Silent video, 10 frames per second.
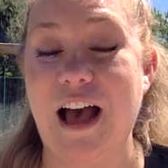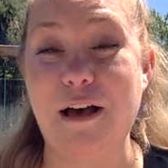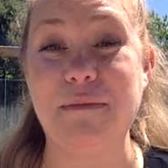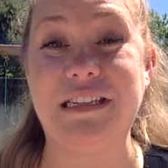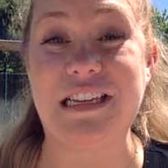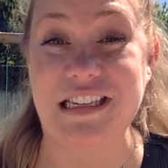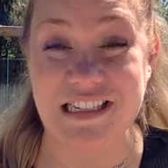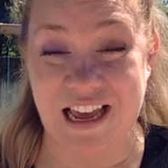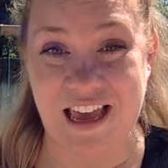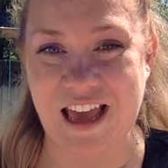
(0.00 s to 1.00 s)
Um,
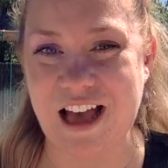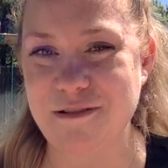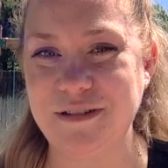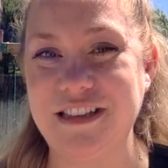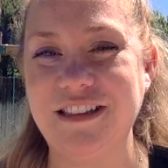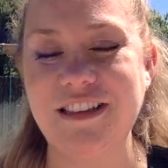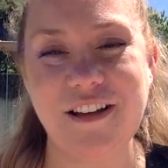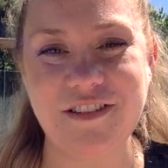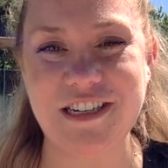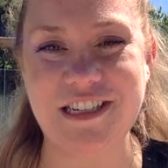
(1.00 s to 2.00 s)
today I would
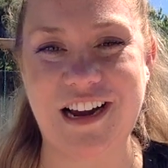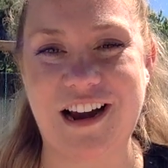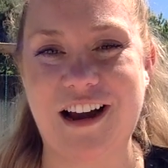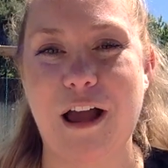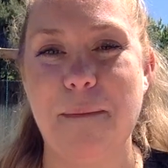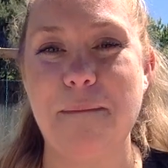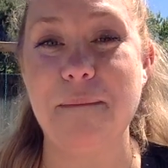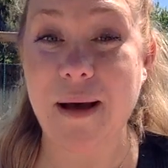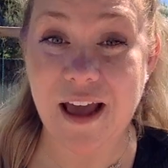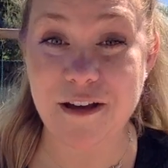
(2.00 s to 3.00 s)
love to share
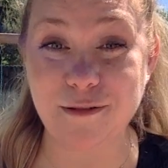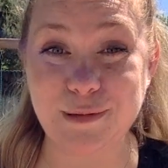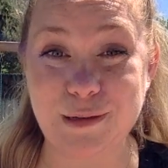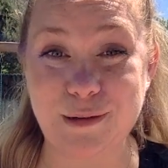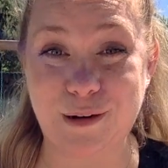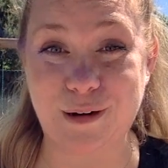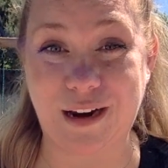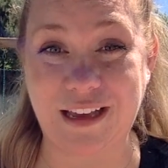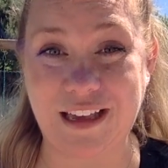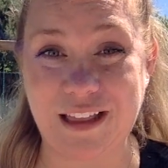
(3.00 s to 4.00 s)
my homeschool
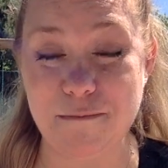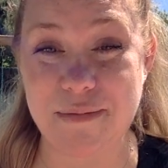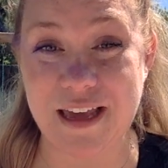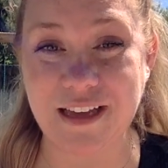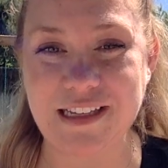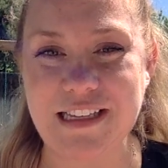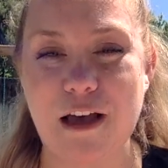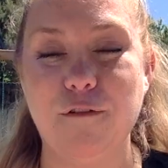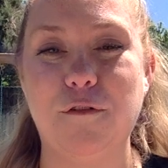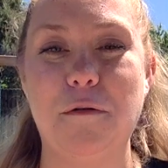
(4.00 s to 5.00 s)
curriculum picks
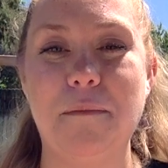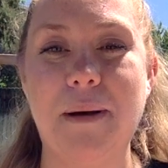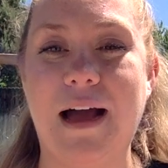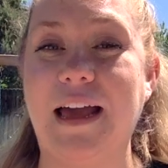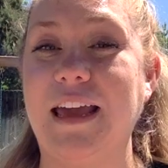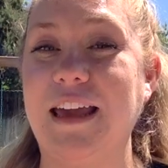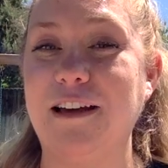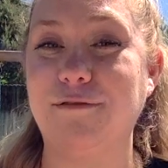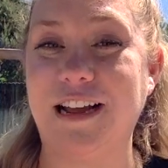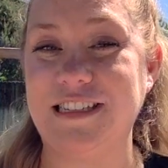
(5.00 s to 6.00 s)
for
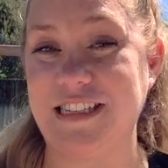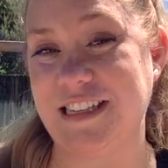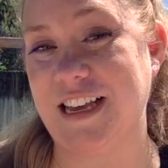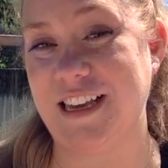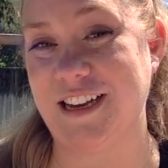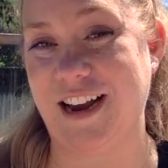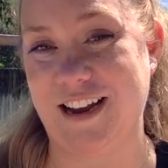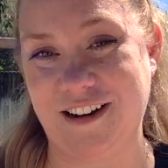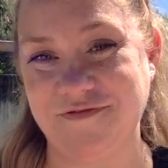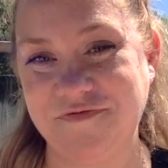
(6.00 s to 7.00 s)
my rising second grader.
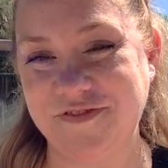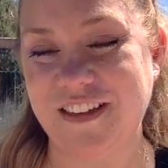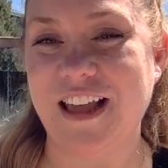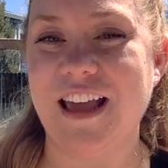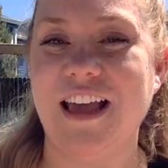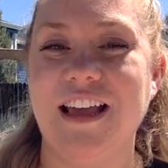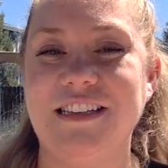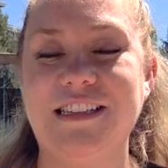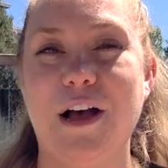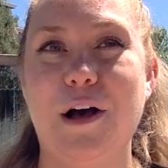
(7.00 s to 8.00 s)

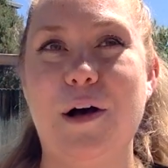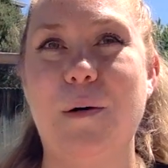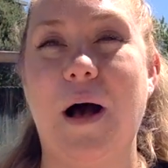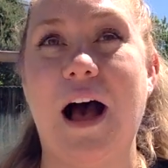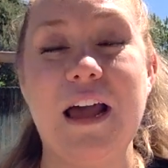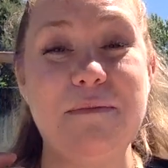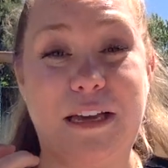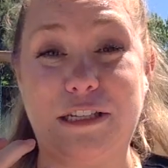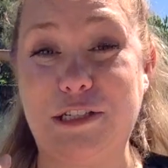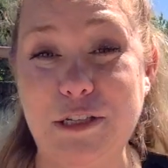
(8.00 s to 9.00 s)
So I am
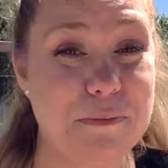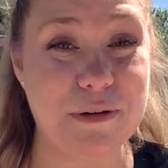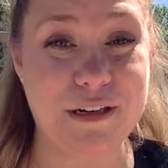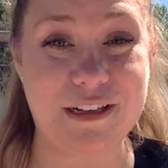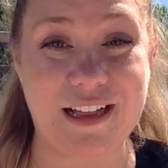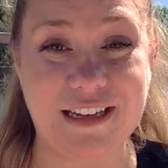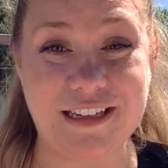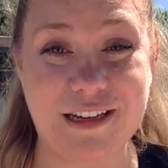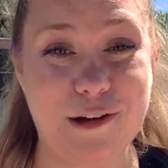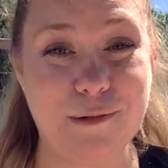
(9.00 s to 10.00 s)
a super
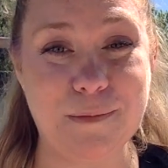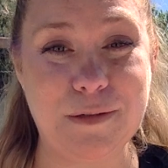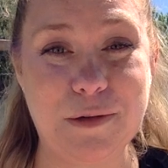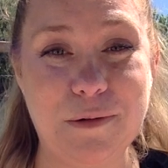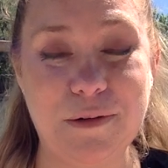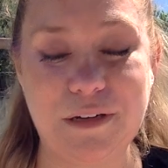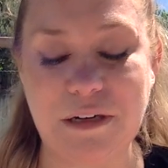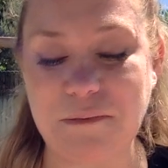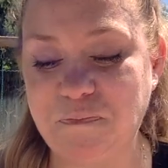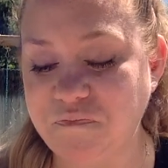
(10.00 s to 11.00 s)
eclectic
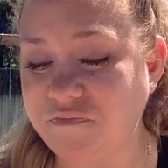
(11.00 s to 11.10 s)
homeschooler.